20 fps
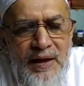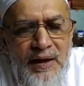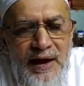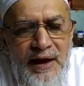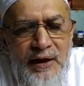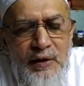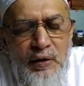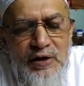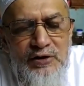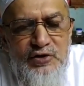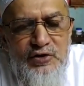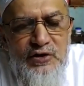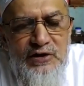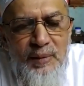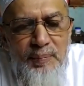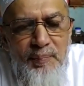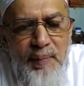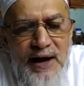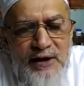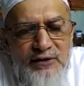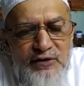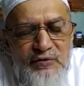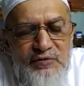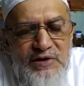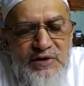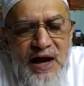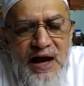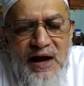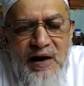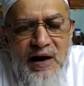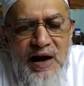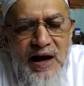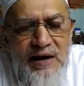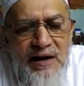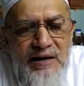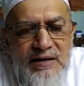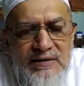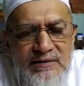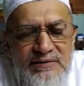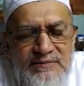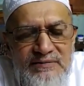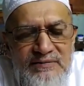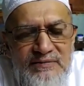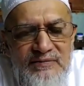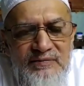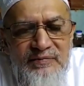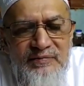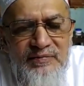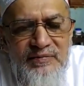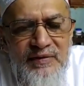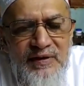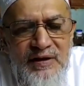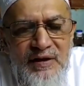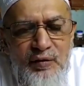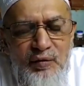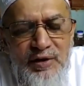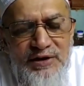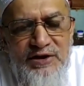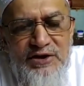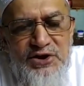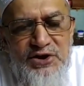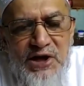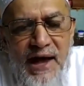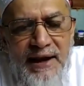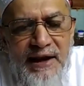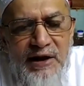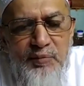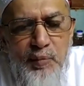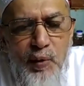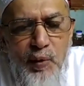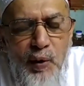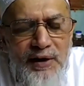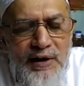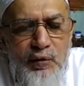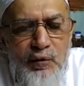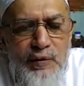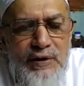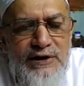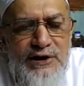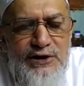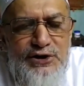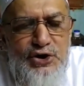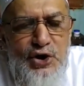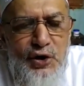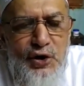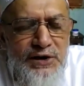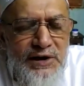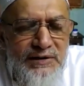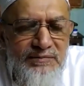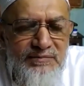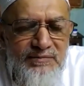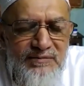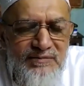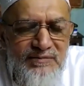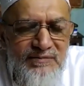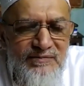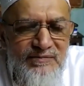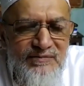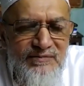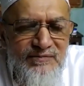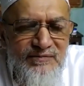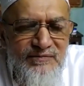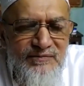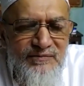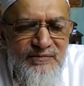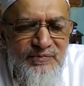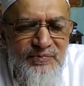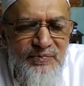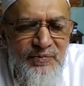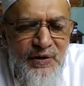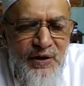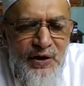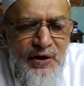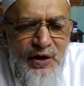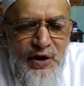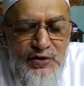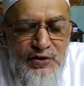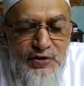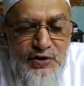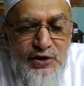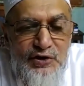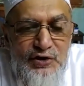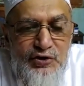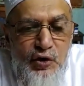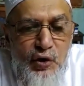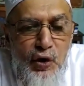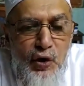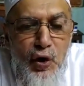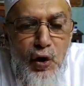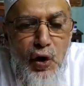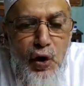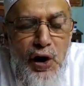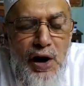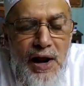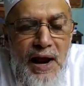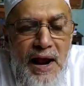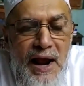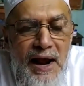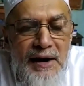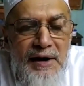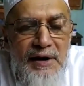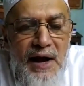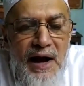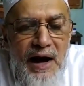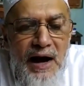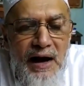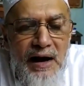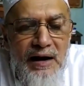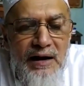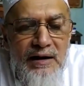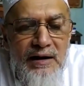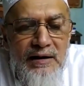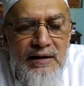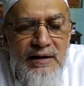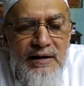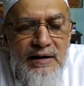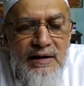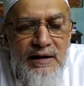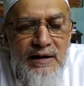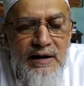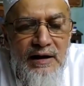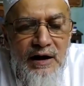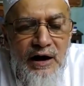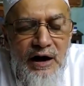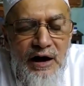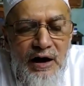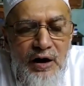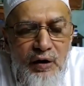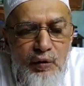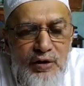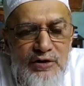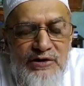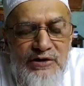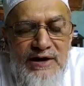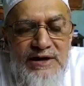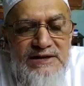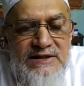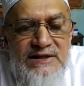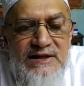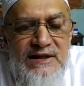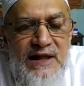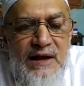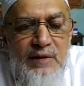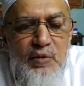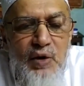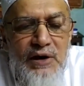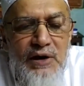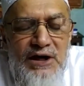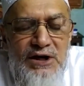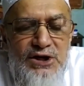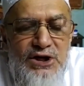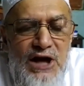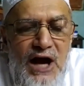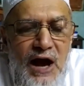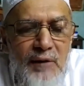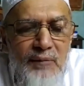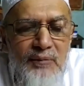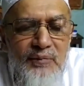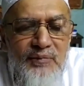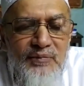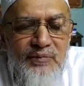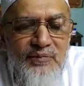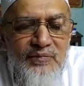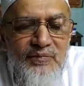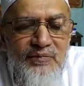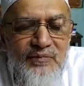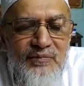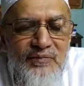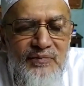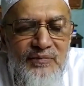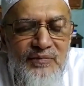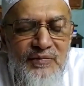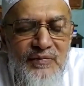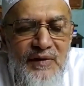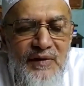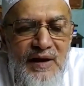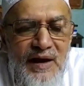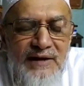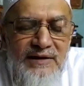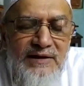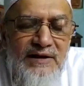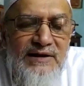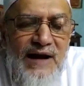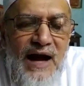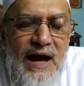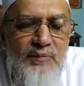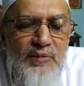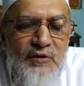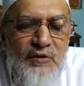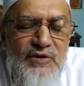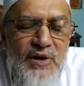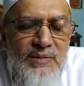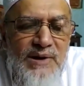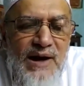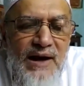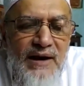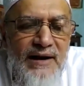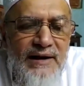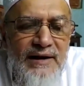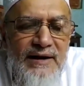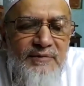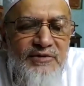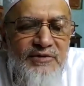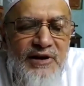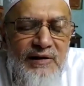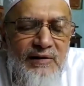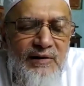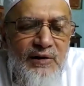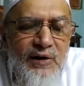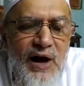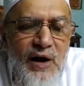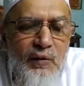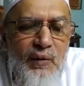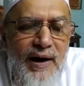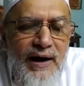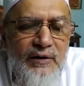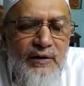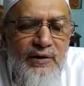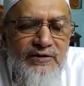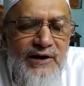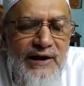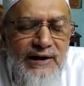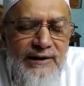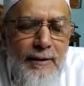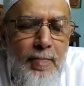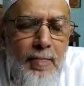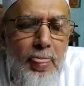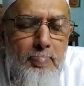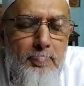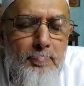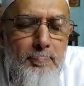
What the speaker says: and also the part of the Iraq which is sharing border with the Jordan. So this whole area was considered Mulk Sham at the time of Nabi Kareem sallallahu alayhi wasallam.